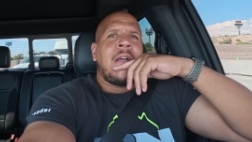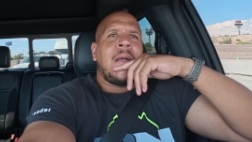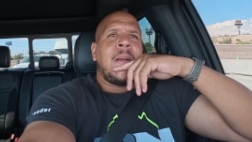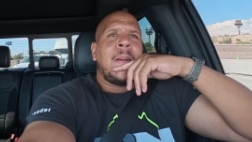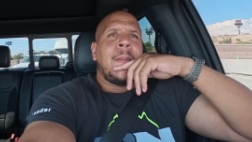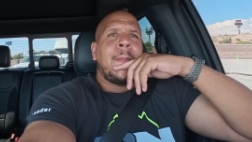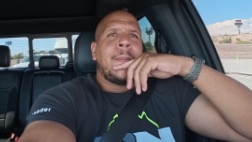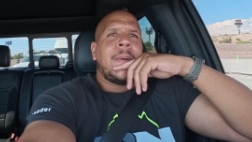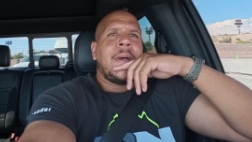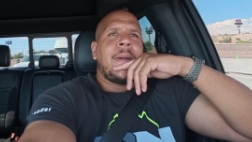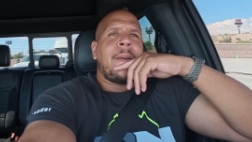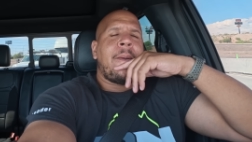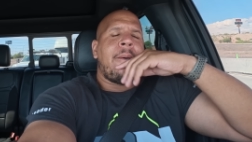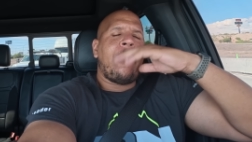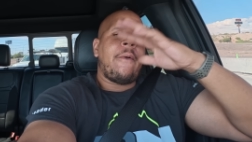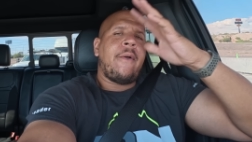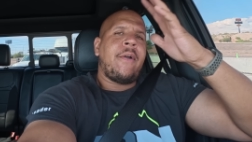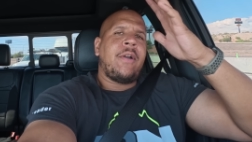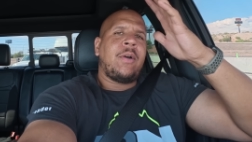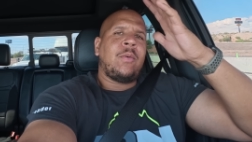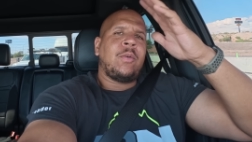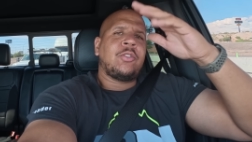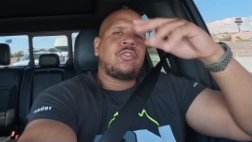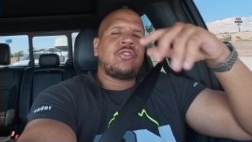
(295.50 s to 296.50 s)
But
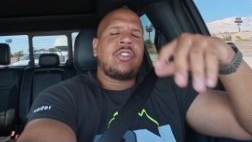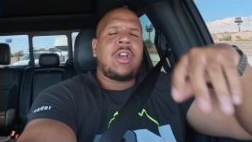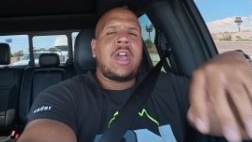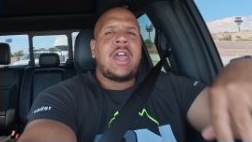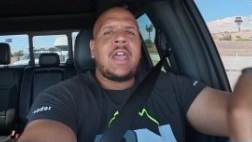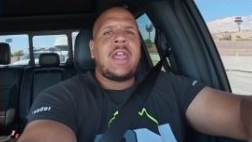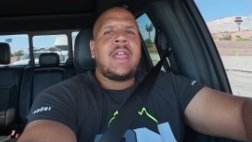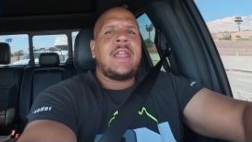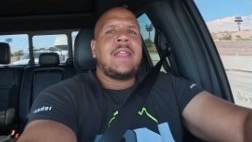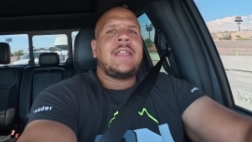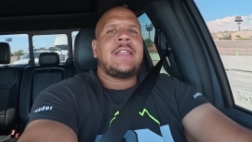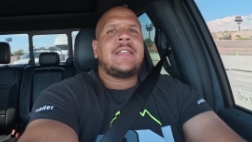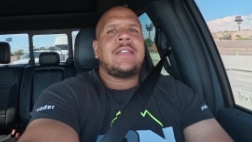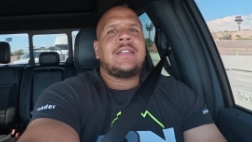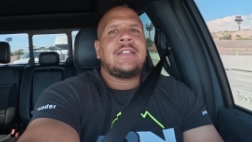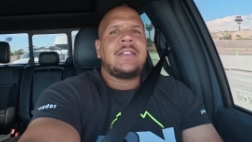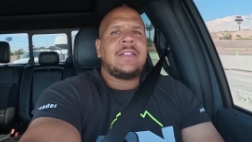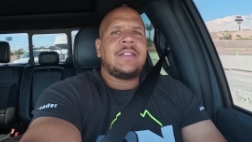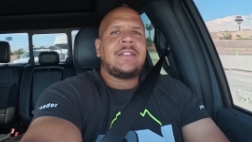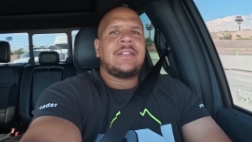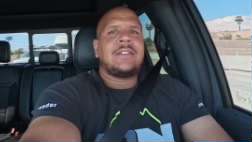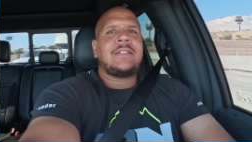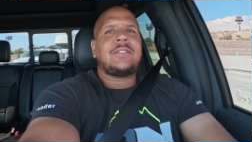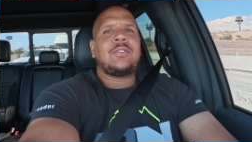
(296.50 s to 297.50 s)
we'll try
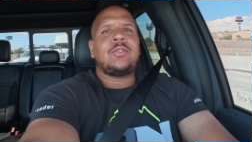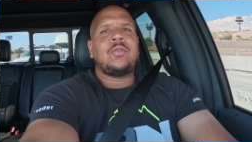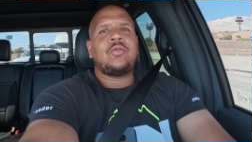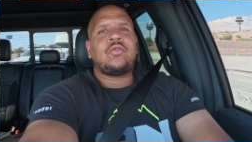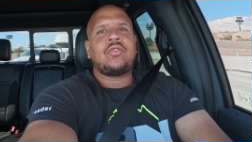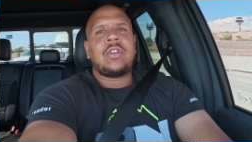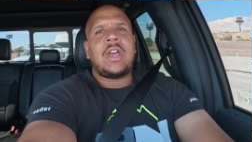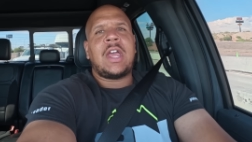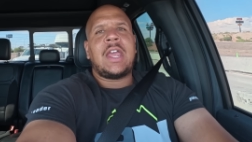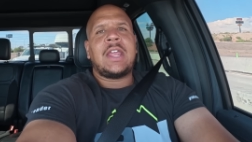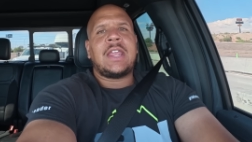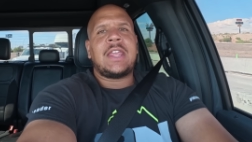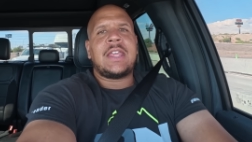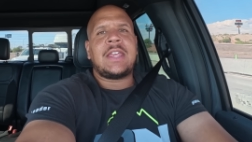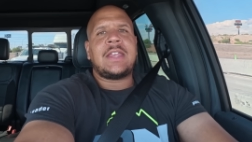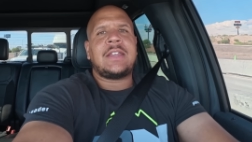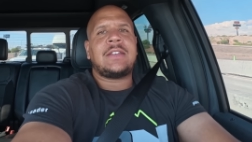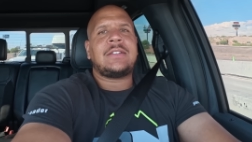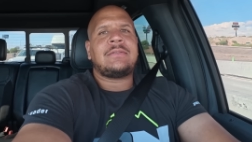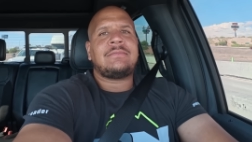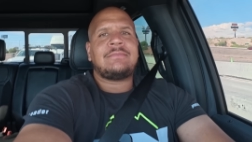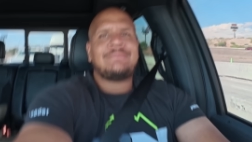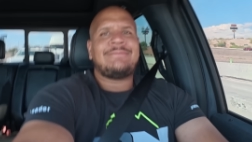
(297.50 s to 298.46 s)
again.